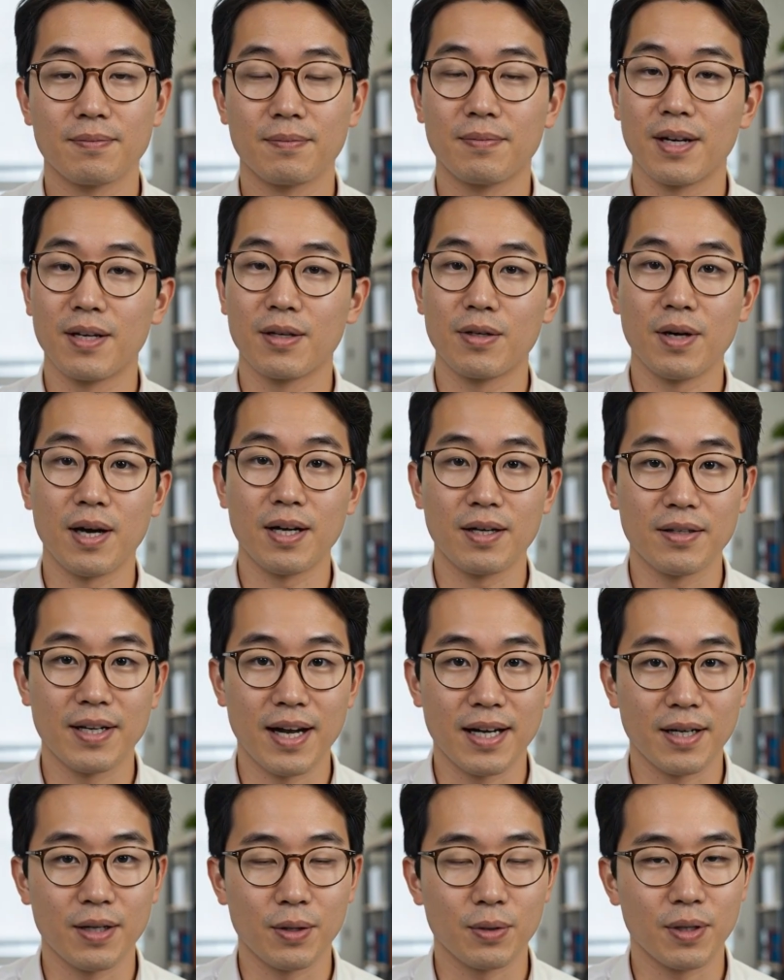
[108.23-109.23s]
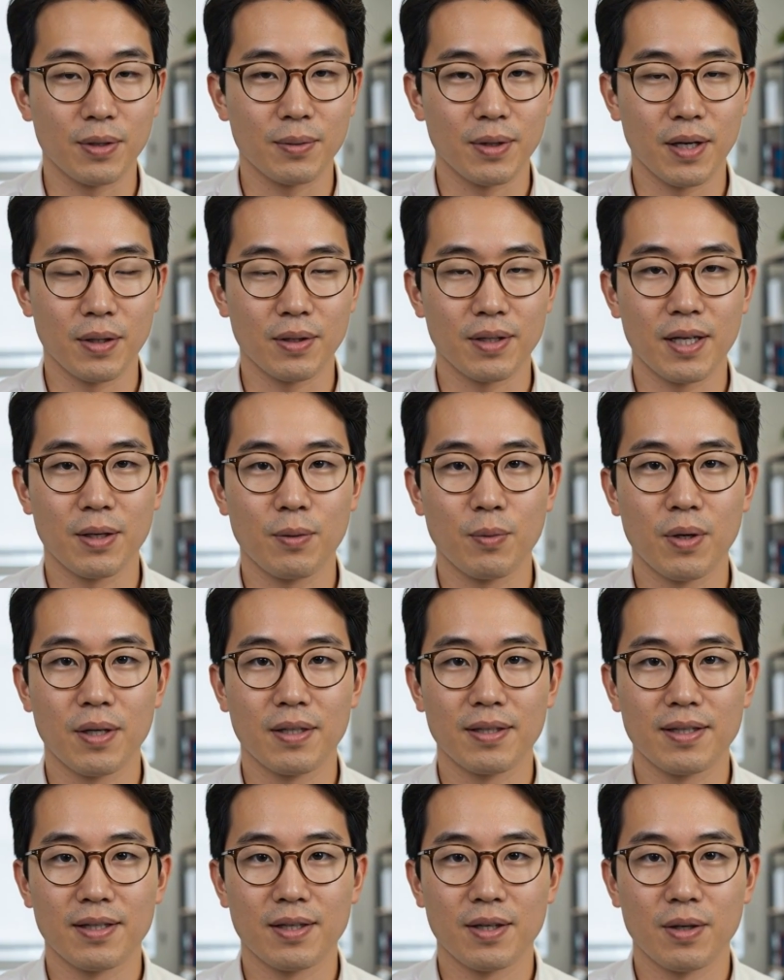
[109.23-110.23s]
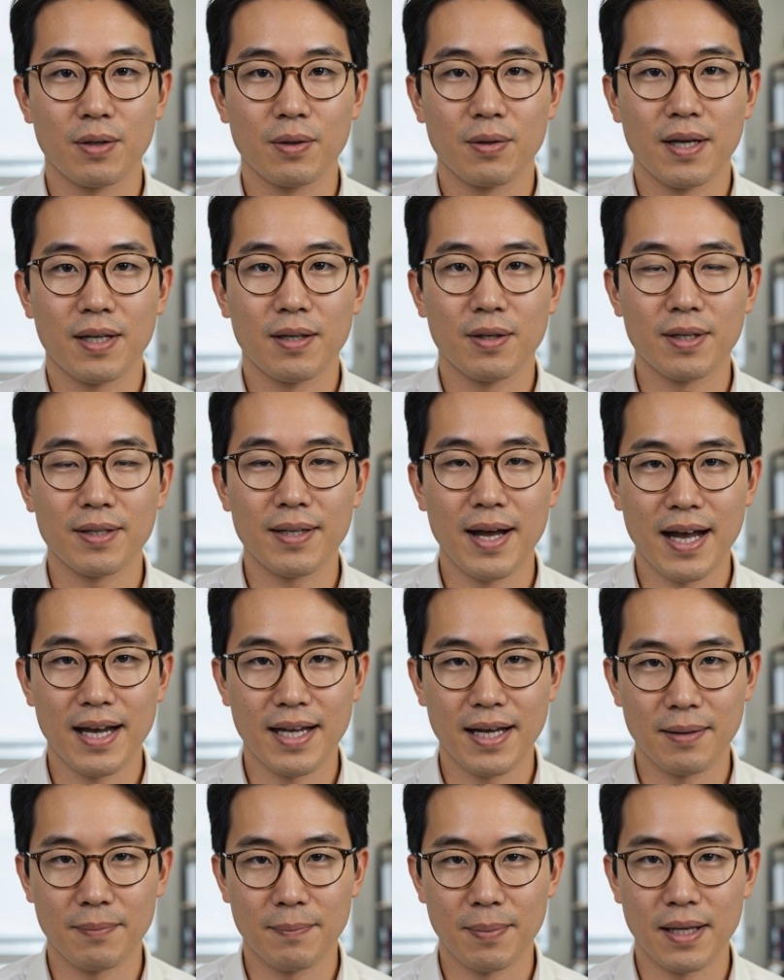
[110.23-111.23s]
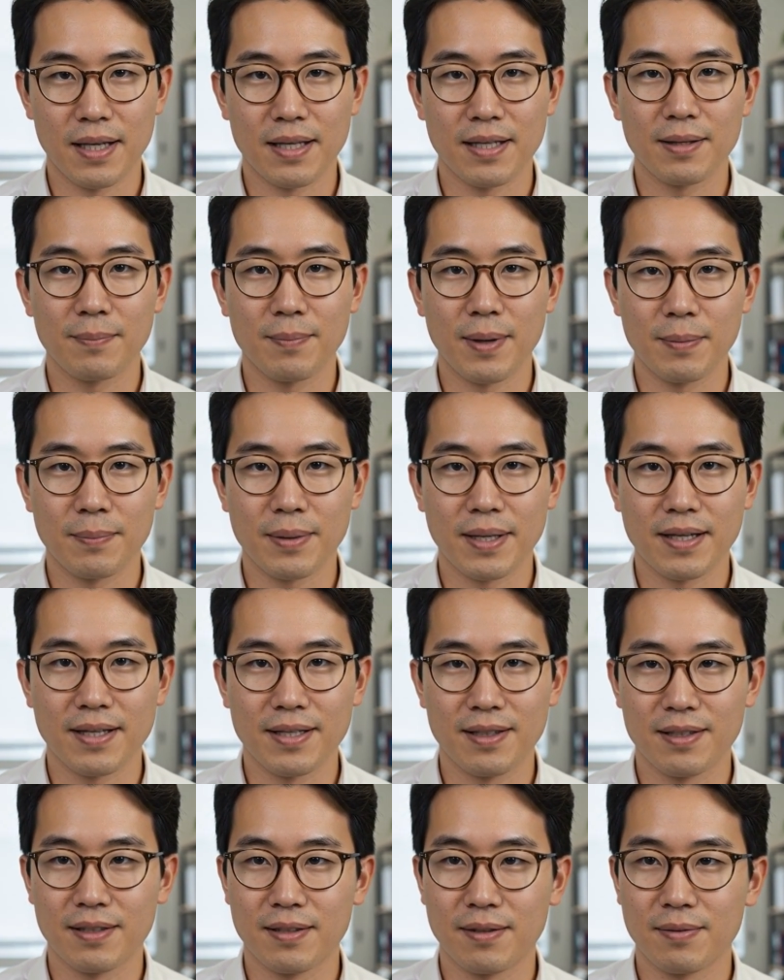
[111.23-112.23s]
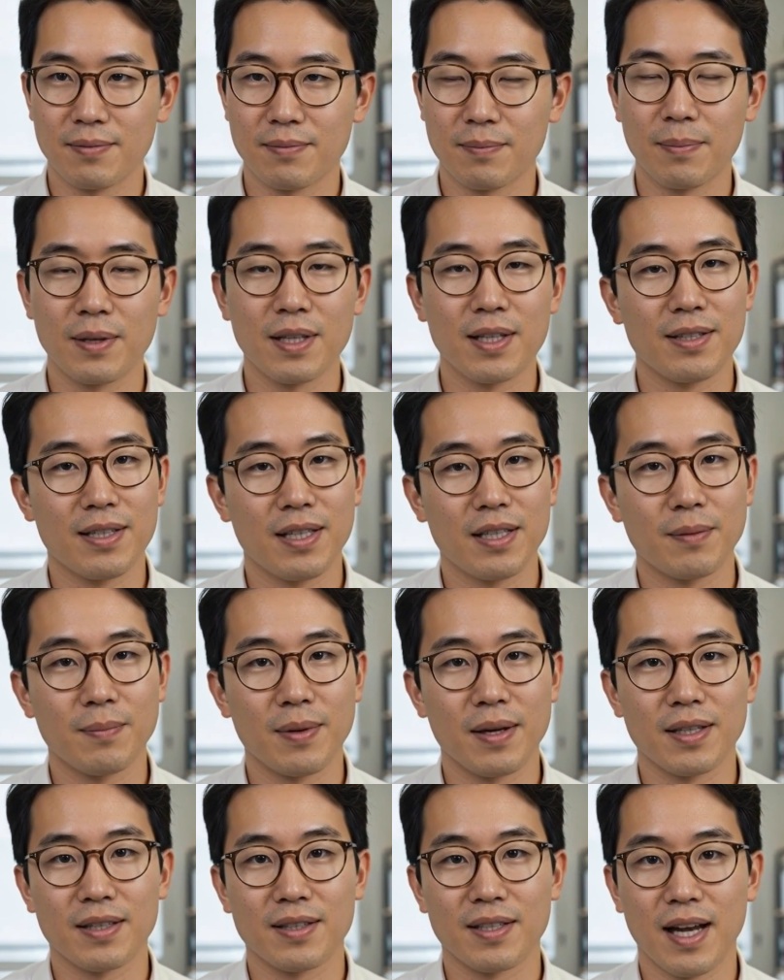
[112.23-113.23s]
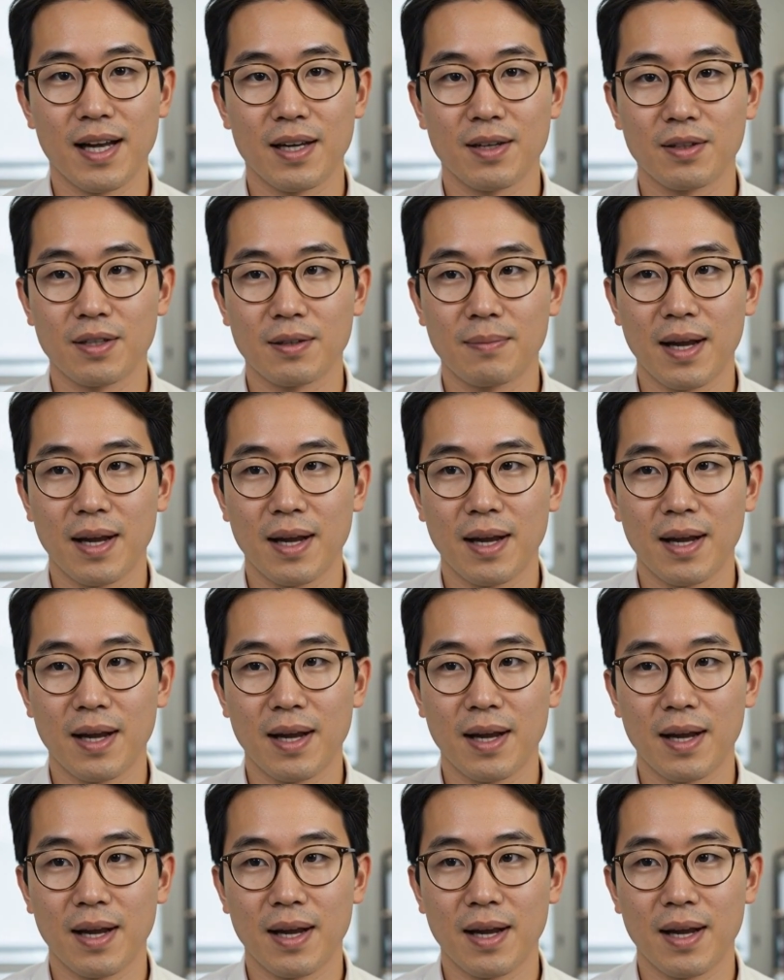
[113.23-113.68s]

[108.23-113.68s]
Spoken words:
That's a lot of technical terminology at once, so let's unpack it piece by piece, because each piece actually